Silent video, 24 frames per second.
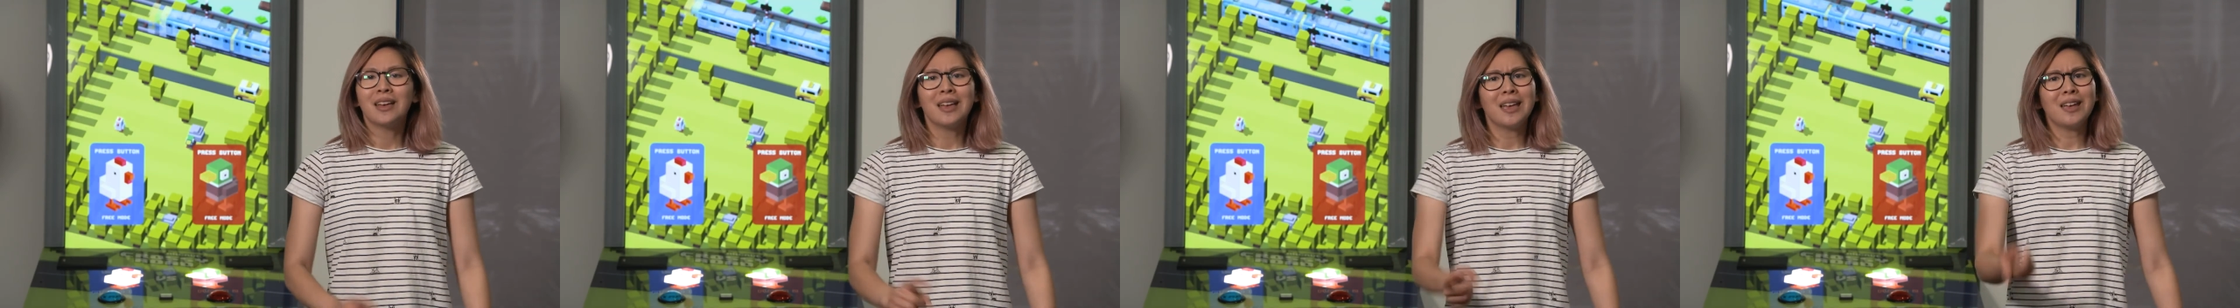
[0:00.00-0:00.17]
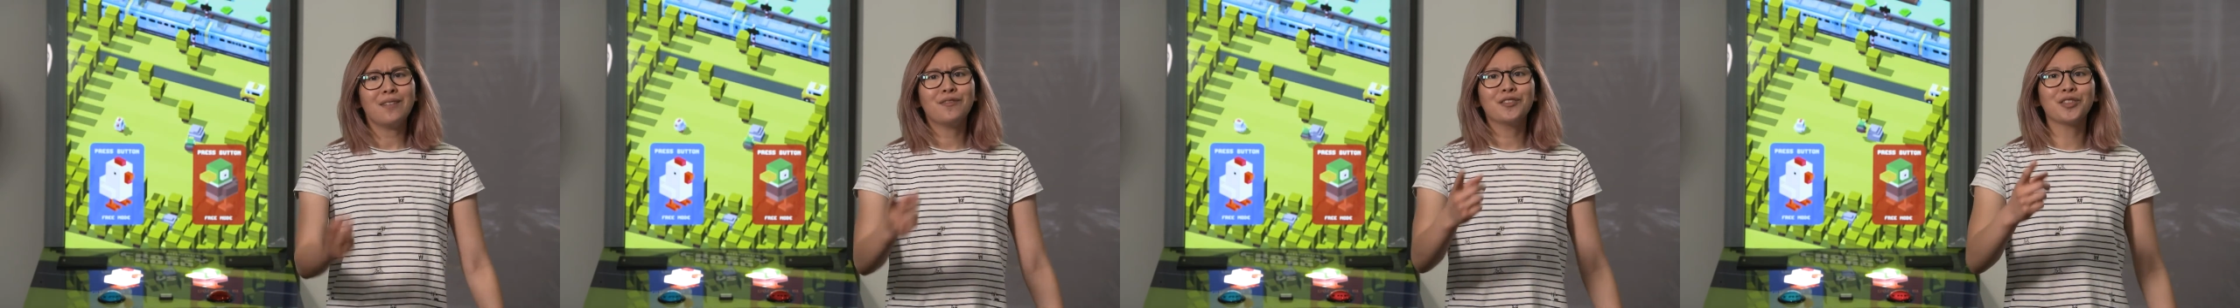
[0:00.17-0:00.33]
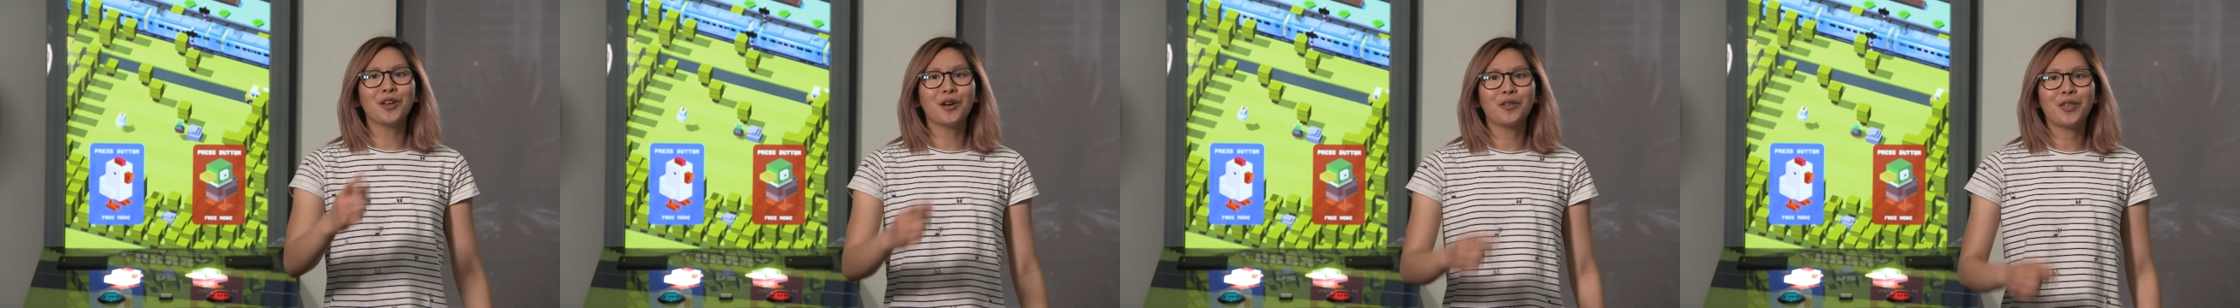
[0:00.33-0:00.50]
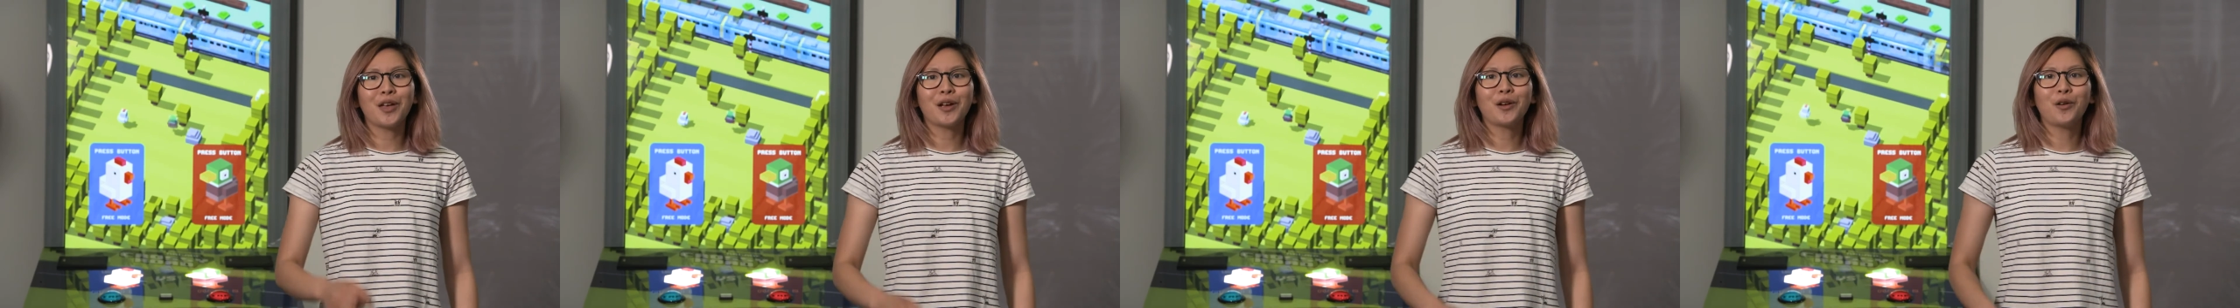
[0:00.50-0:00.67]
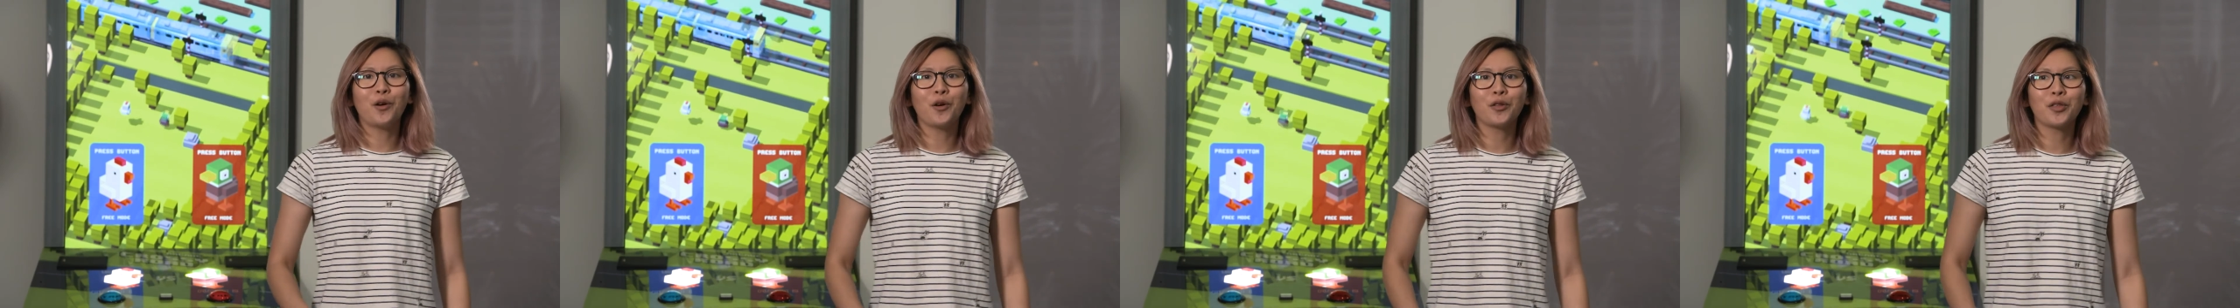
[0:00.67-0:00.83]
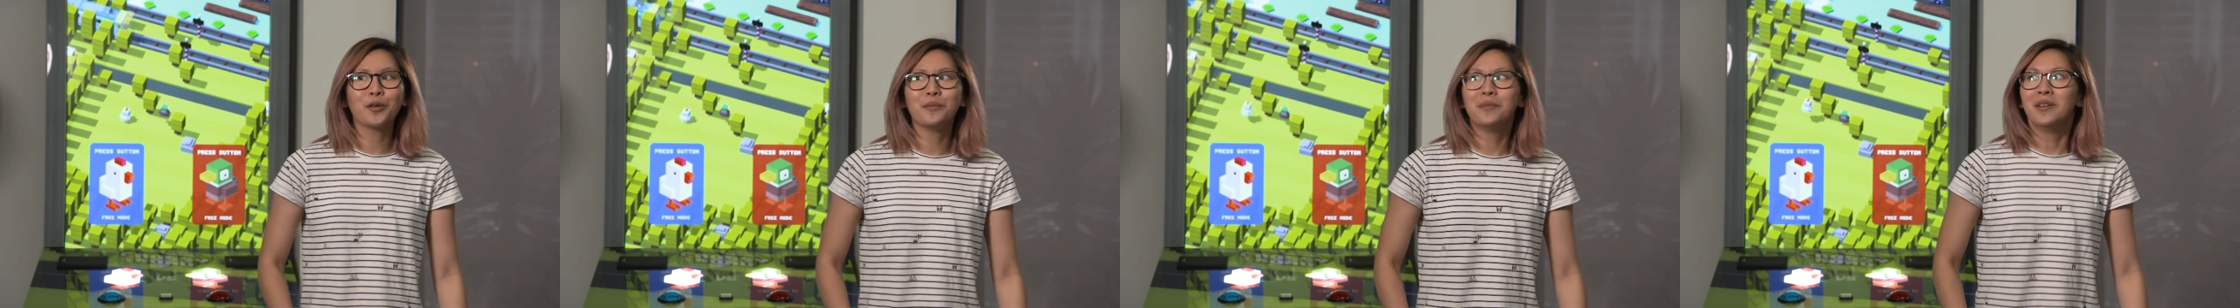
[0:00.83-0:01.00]
even though they
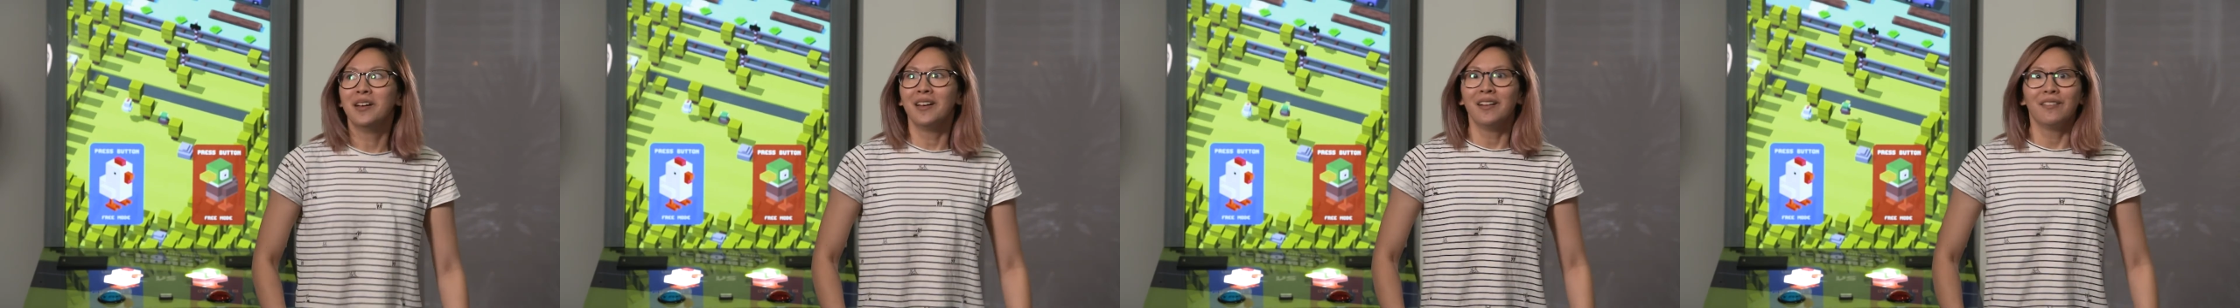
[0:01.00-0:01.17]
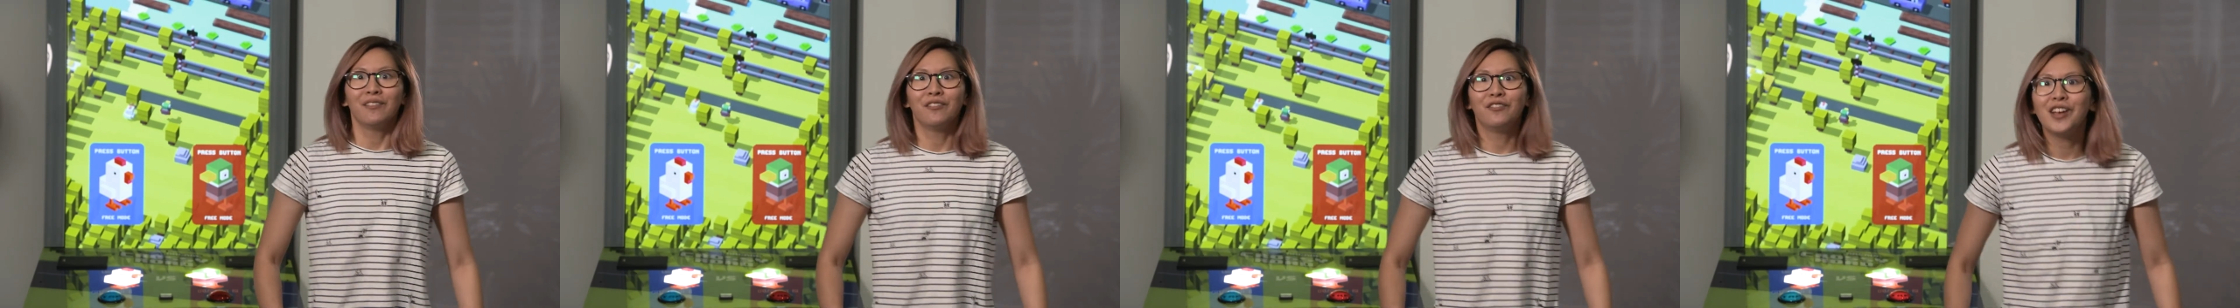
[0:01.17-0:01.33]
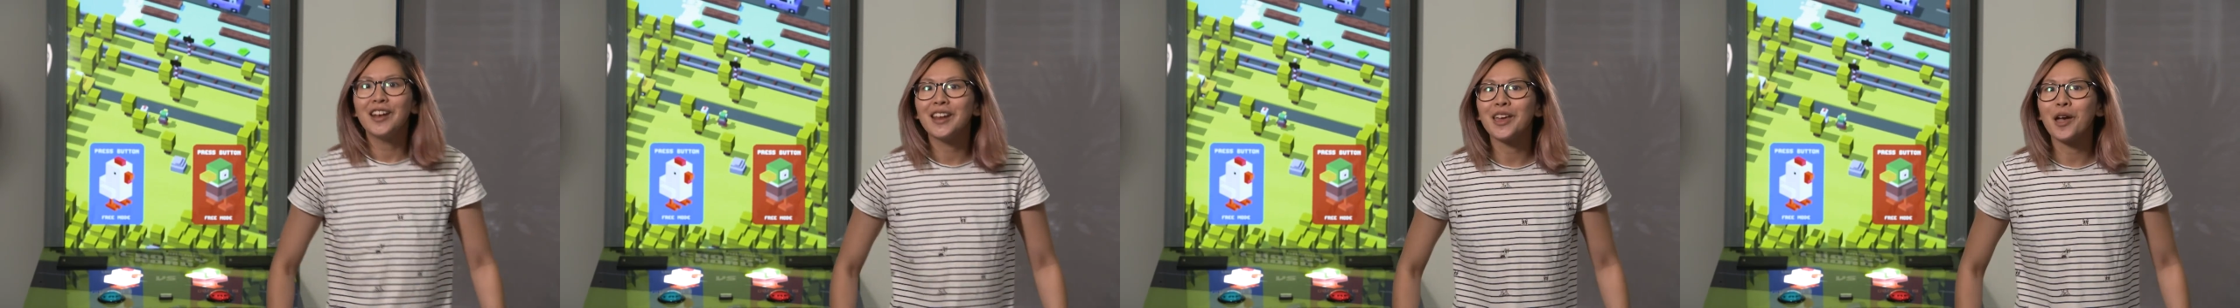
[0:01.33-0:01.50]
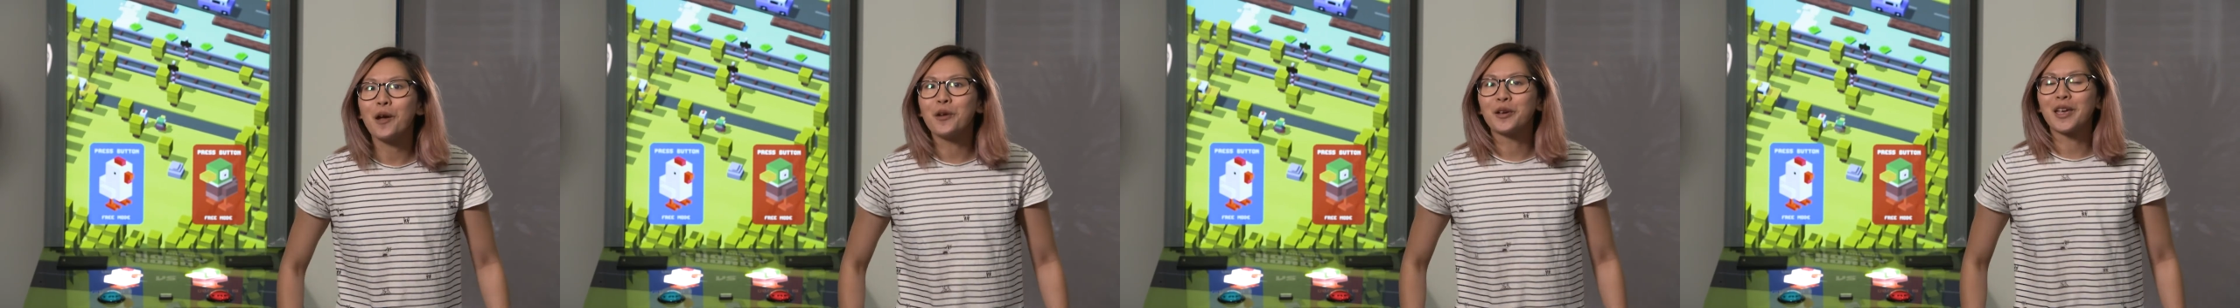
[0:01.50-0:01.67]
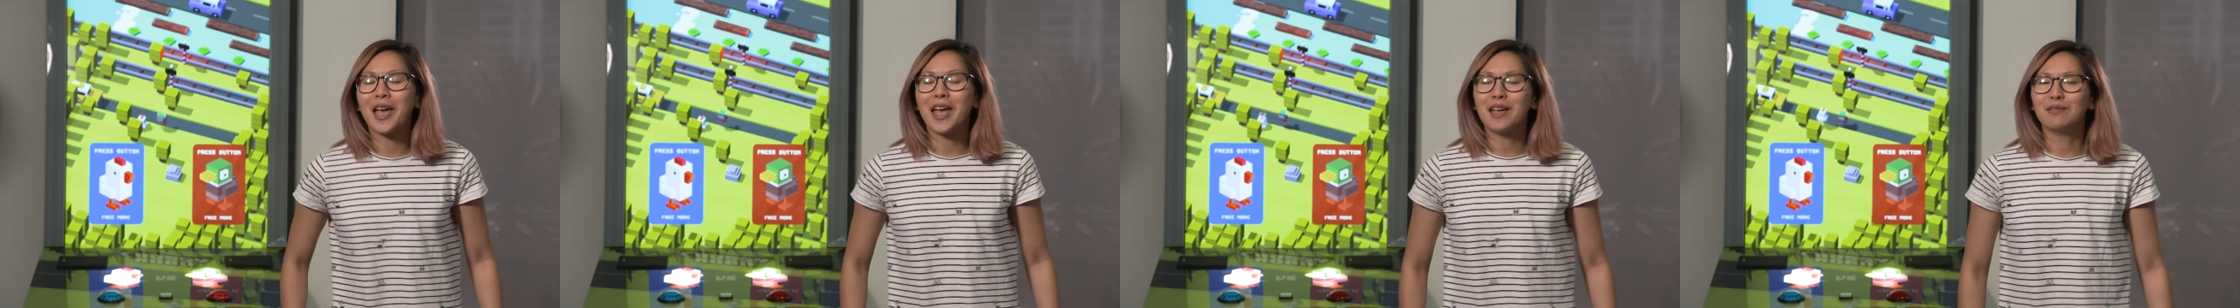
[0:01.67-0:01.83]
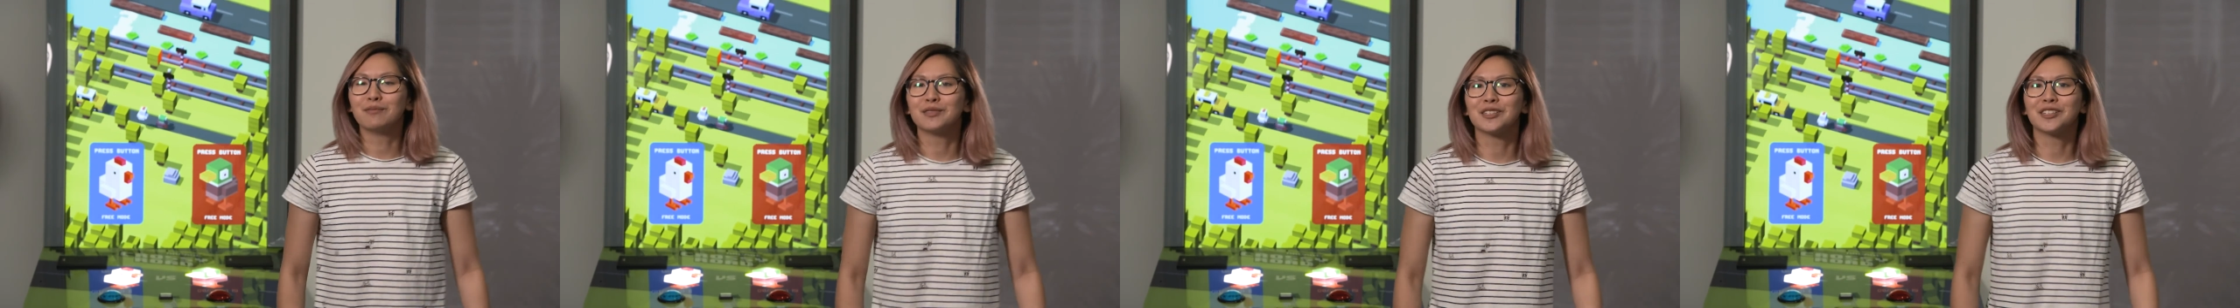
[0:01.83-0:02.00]
call them video
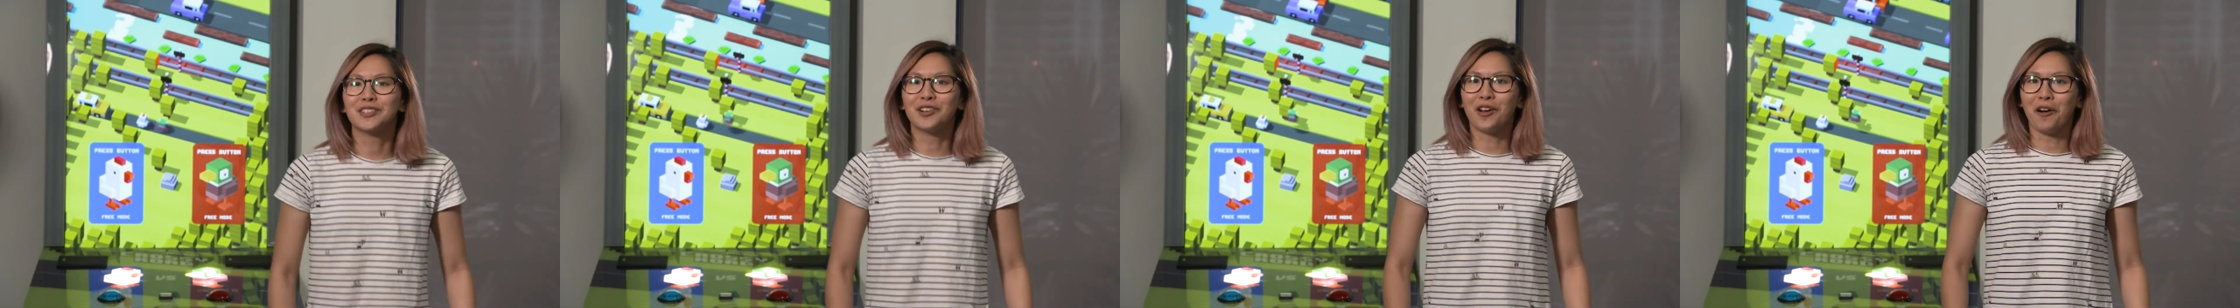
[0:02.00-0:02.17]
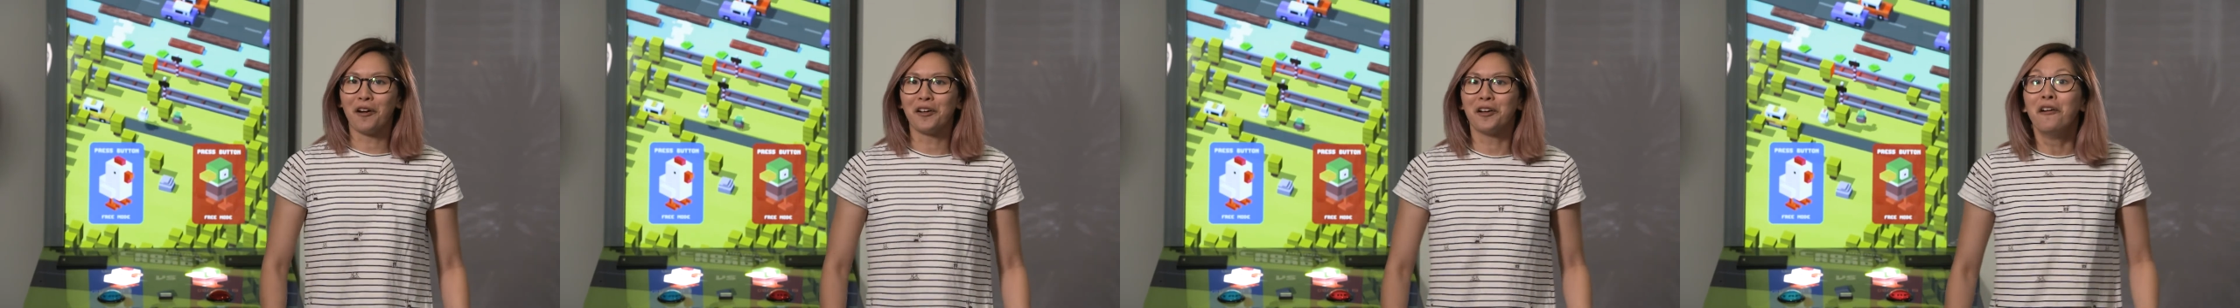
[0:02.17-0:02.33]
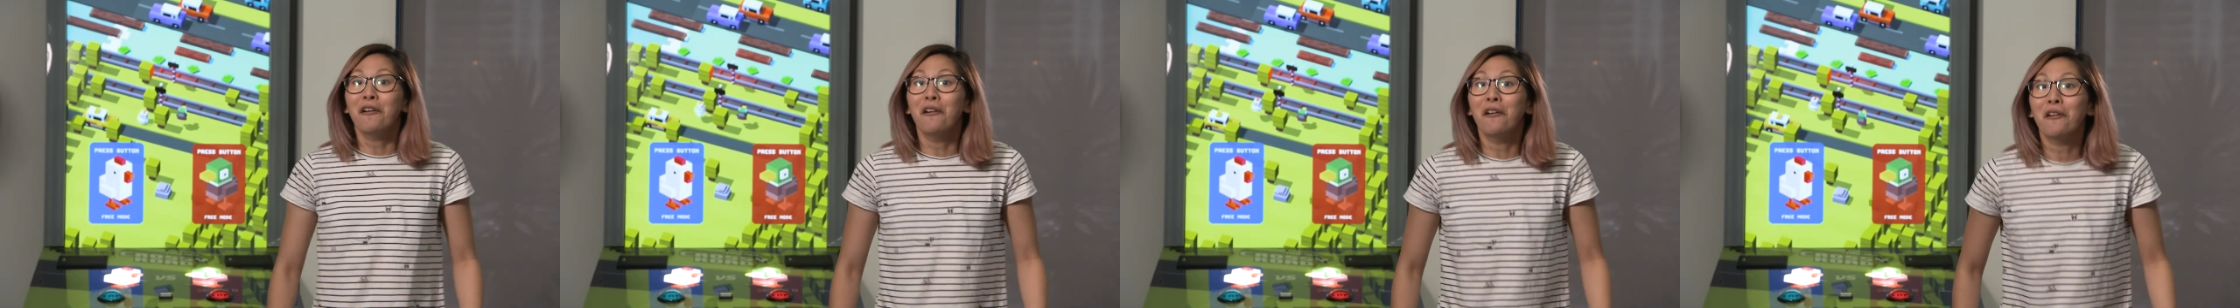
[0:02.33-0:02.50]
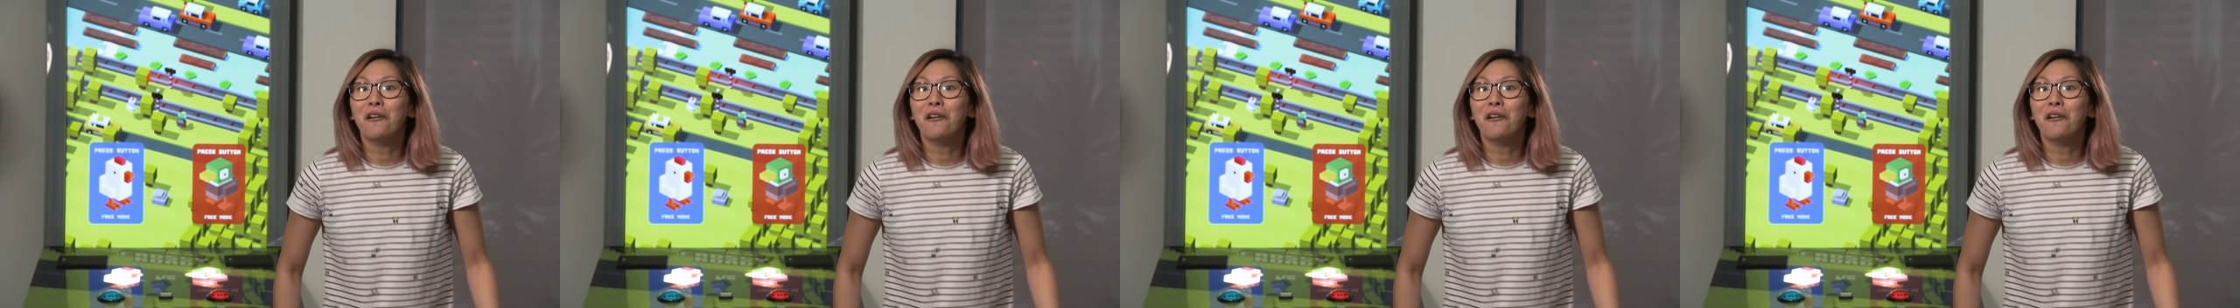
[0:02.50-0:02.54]
games and not